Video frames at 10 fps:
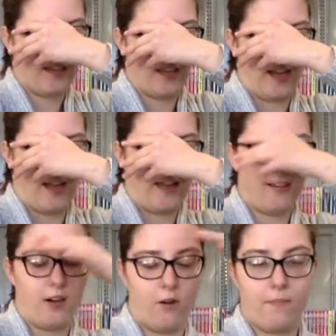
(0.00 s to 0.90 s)
I
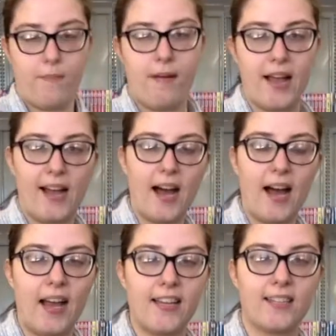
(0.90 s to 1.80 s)
open my
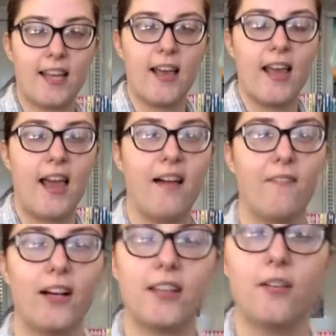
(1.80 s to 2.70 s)
eyes and
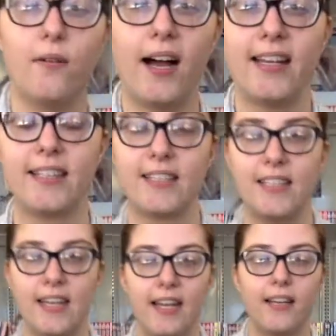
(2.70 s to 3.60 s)
what do I
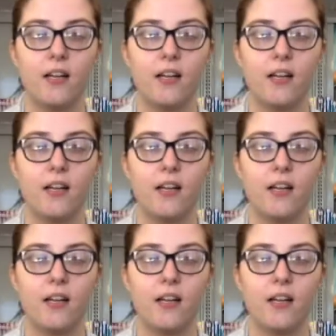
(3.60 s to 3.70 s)
see?